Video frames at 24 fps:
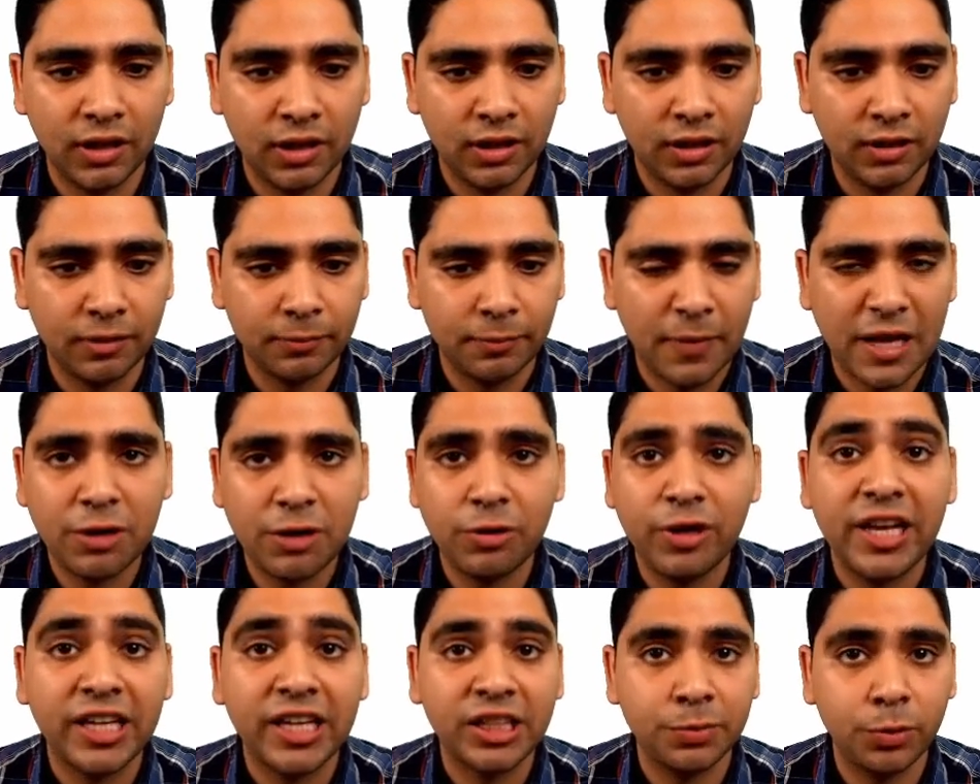
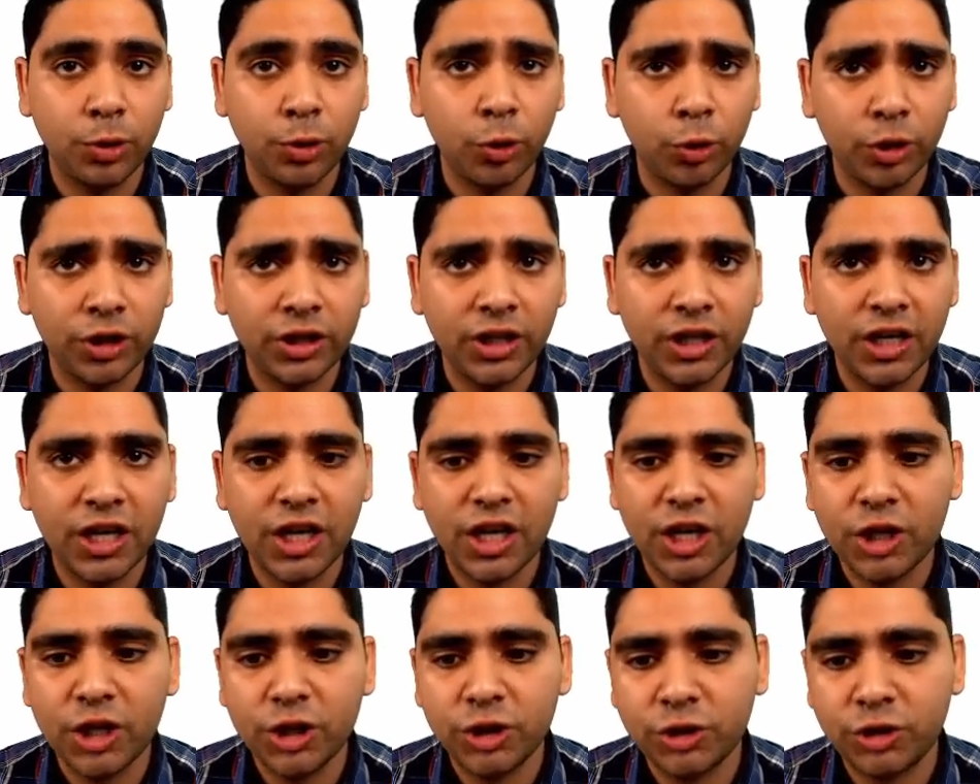manually explore,
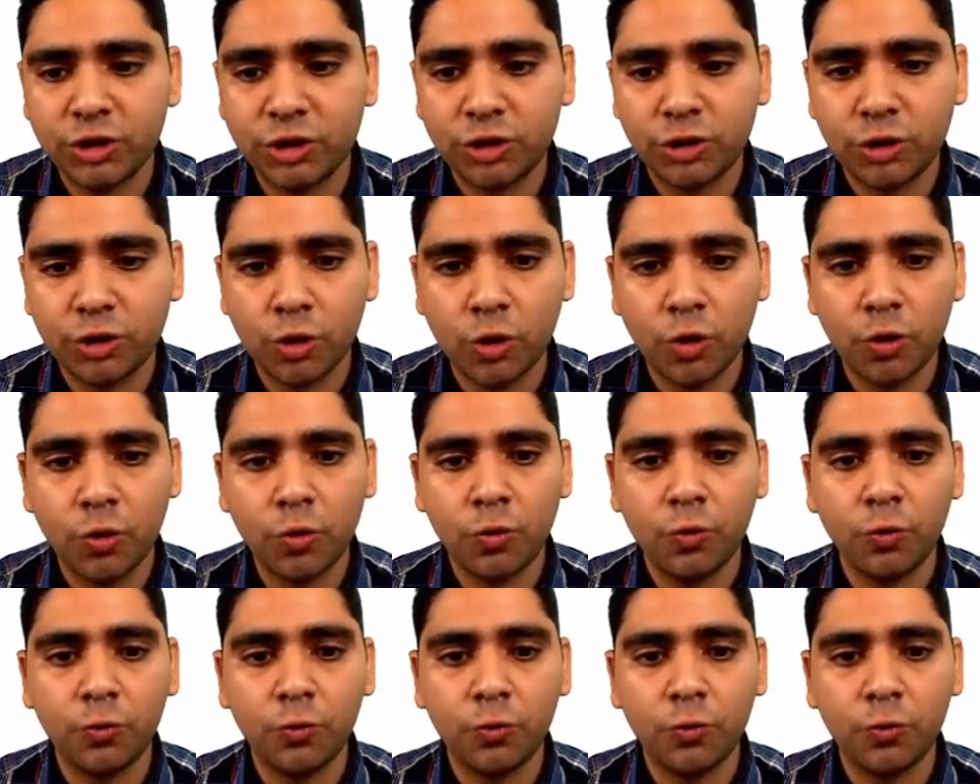so